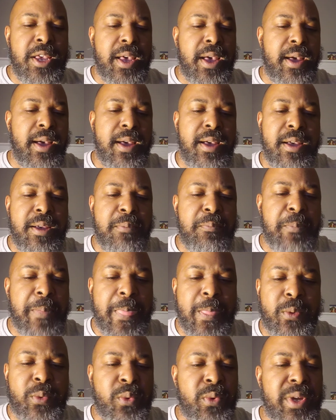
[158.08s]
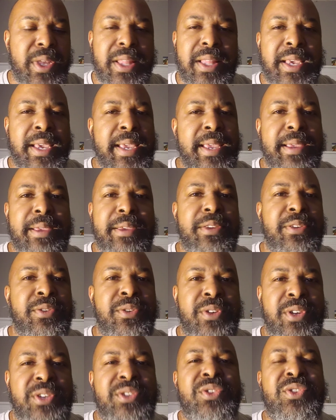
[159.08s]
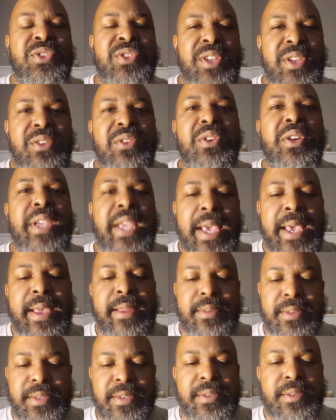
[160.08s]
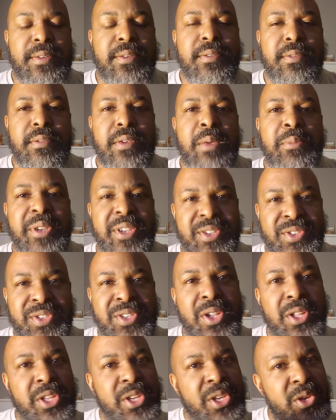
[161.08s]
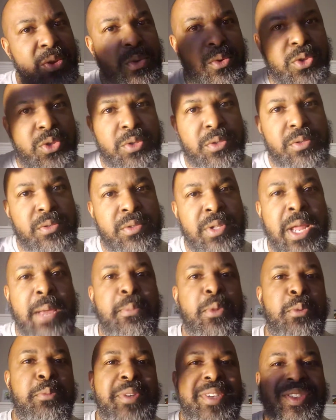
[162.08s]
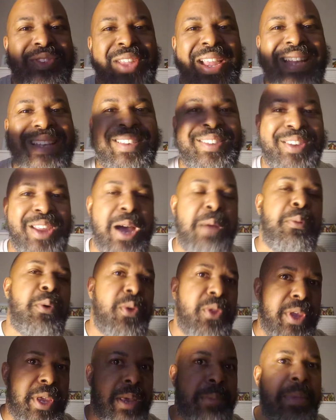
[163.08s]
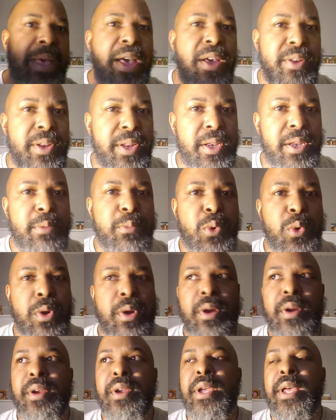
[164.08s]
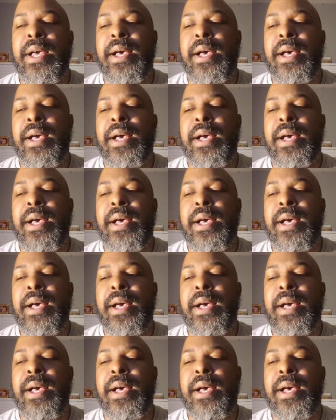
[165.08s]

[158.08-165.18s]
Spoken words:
really, you could still get, I mean, it's still a huge number, but it's not double the amount anymore.